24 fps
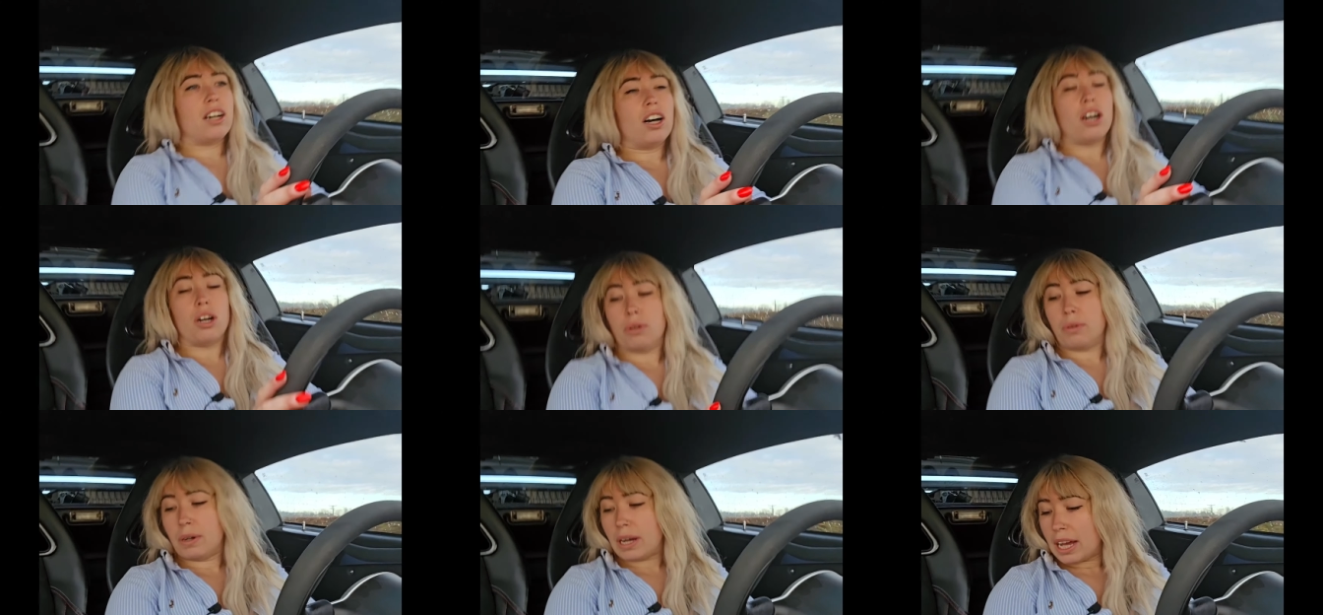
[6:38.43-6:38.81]

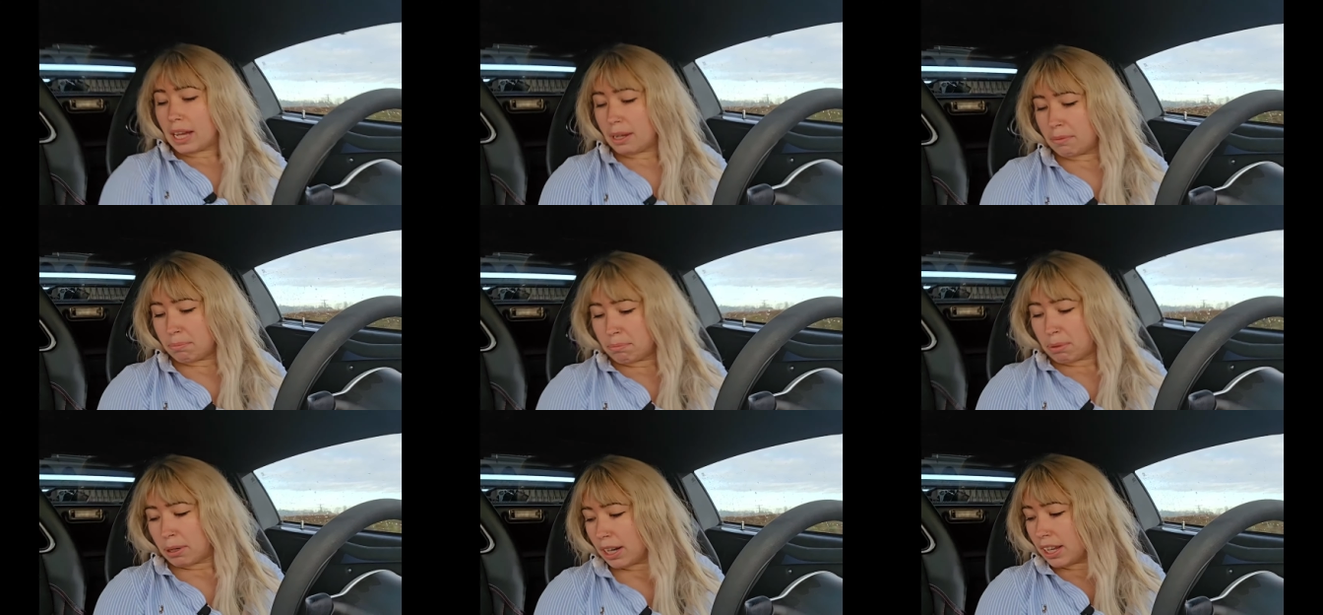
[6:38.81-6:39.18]
oh,
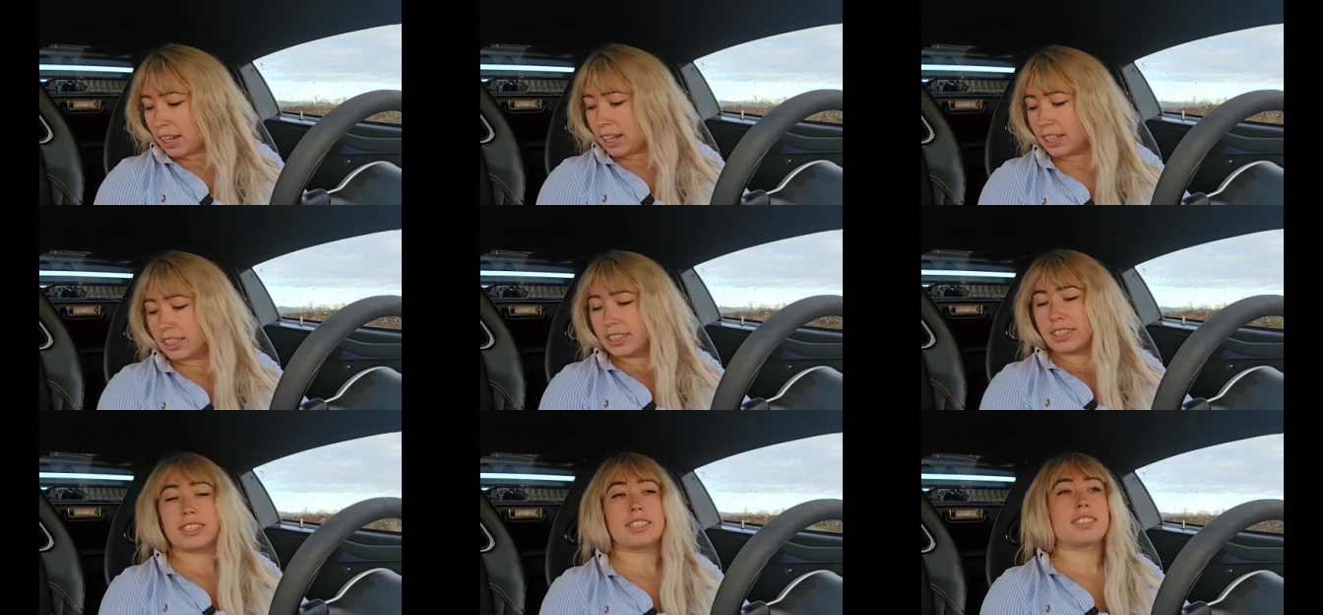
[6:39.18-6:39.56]
and
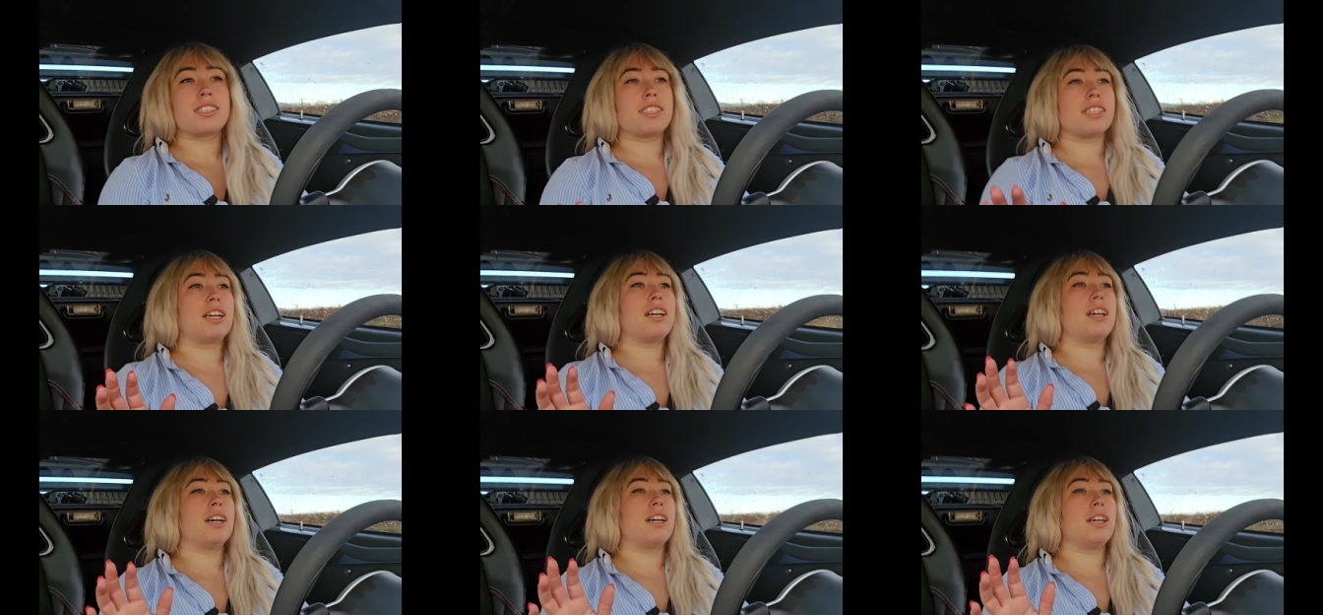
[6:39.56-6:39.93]
plus,
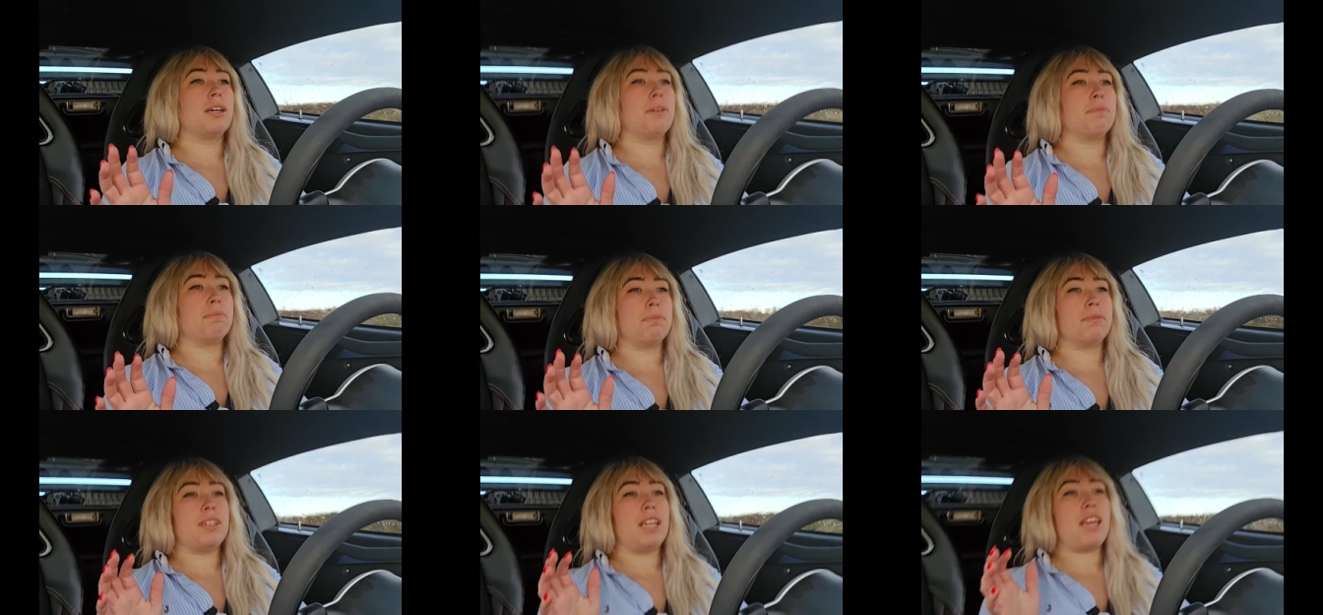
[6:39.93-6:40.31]

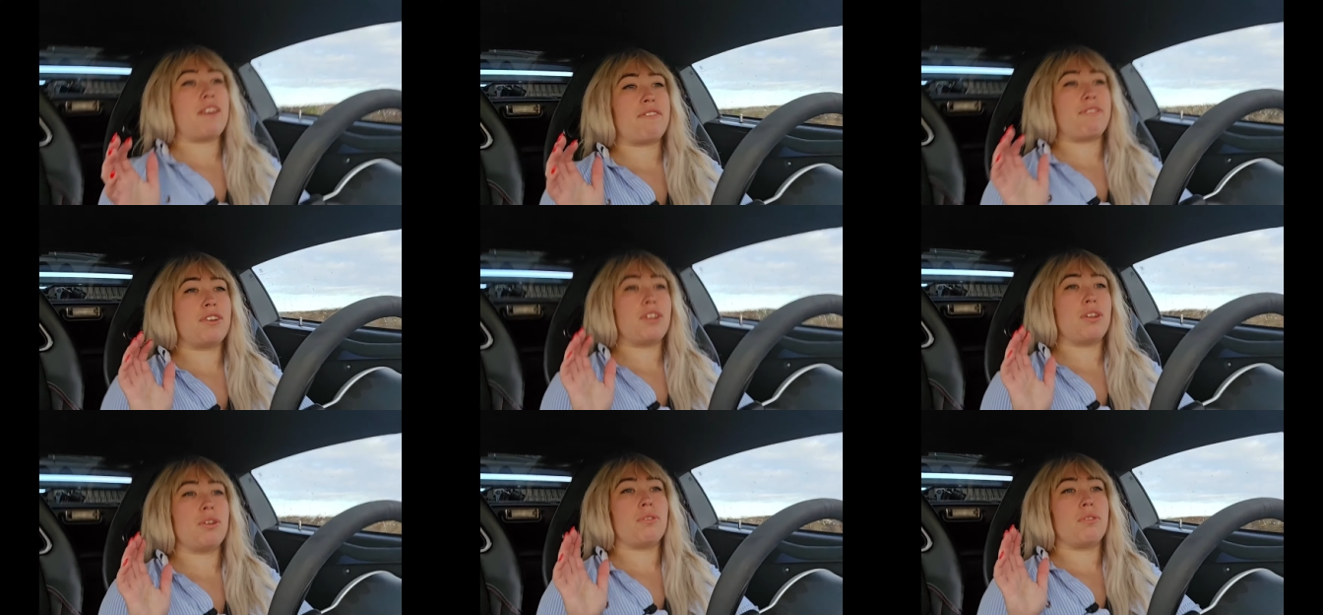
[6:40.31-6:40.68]
um, if
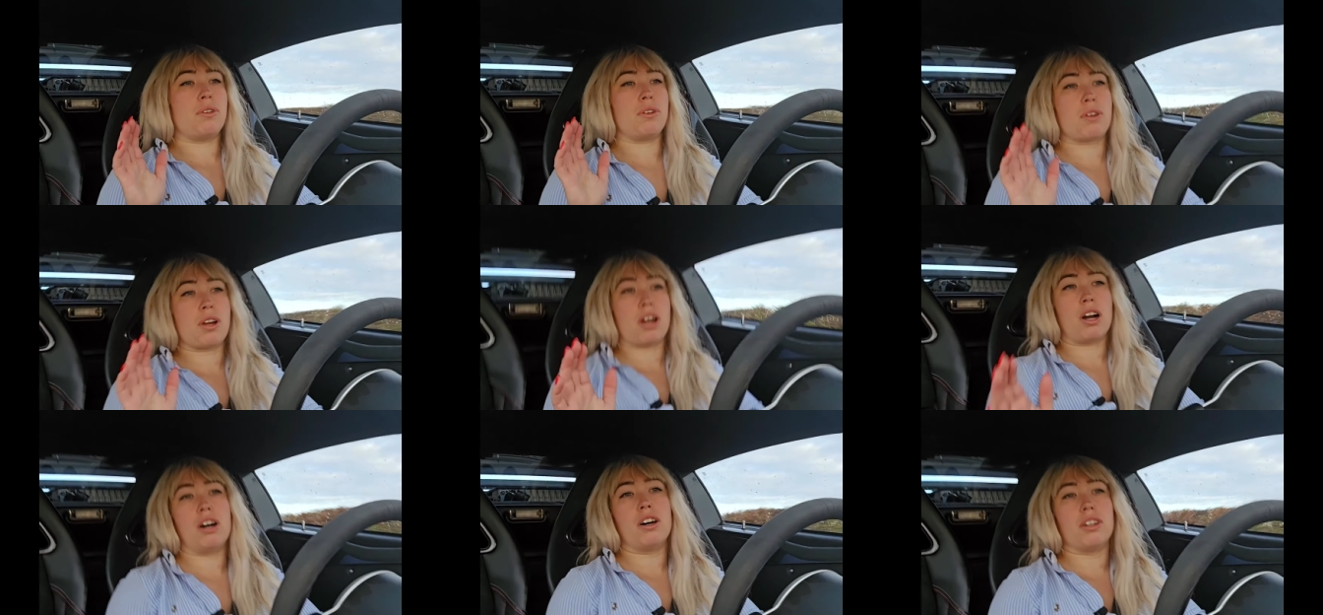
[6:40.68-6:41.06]
you
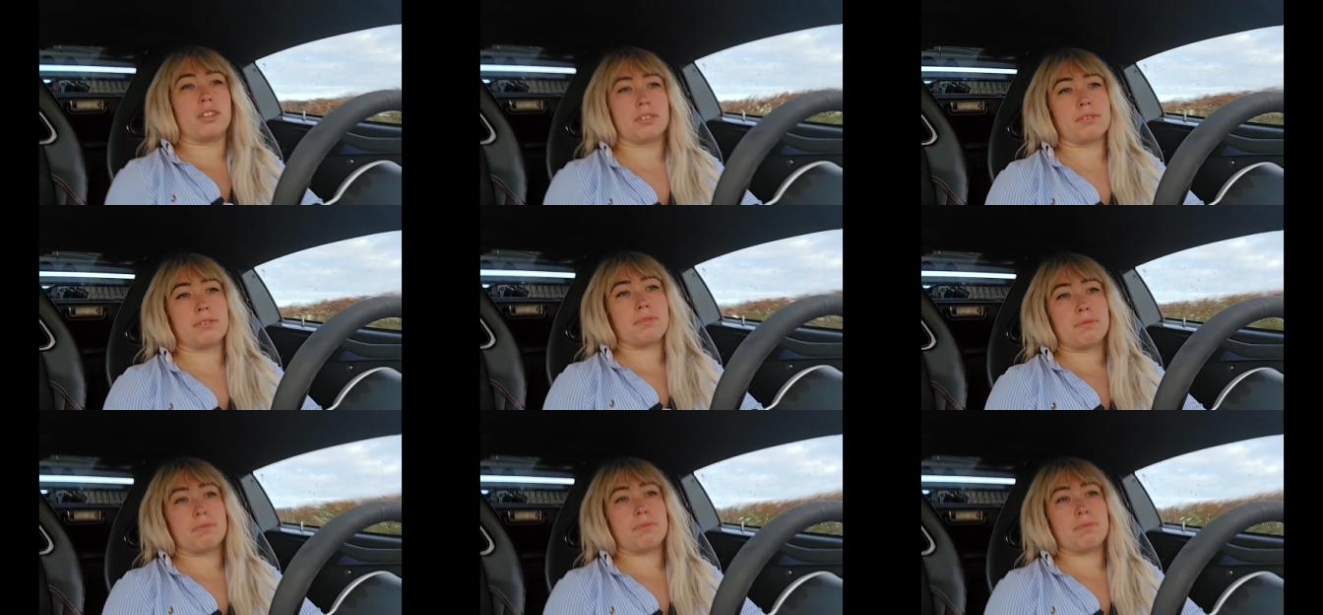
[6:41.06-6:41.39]
can't